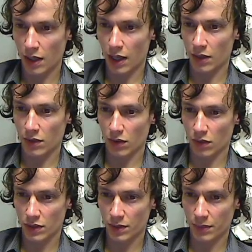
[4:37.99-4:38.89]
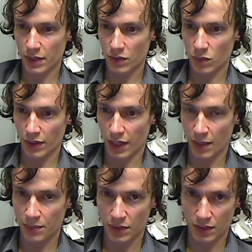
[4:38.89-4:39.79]
Alcohol can make one
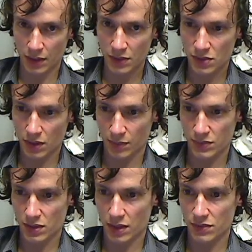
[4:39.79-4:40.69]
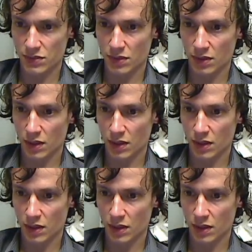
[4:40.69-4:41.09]
happy in any circumstance,